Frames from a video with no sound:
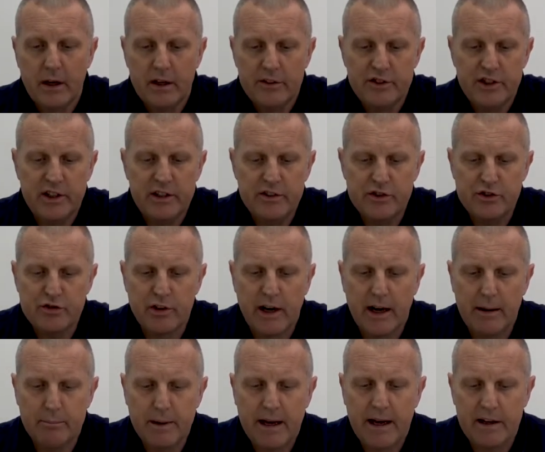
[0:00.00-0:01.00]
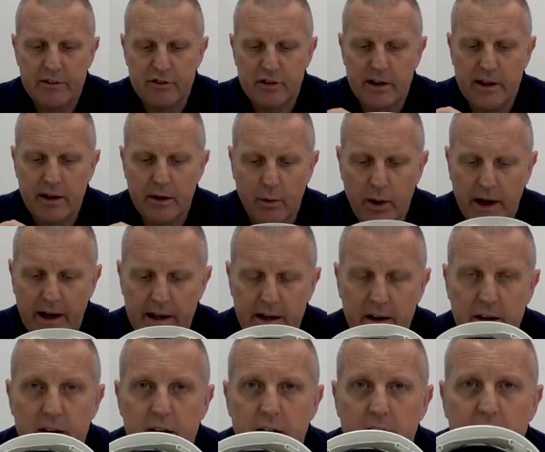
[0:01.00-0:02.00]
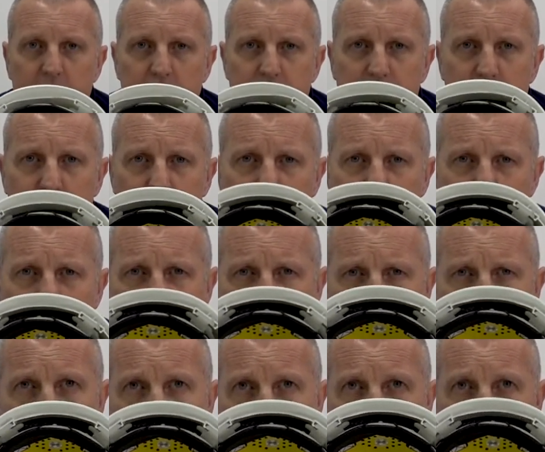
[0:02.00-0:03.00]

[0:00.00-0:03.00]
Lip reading: chin strap actually away, and you can see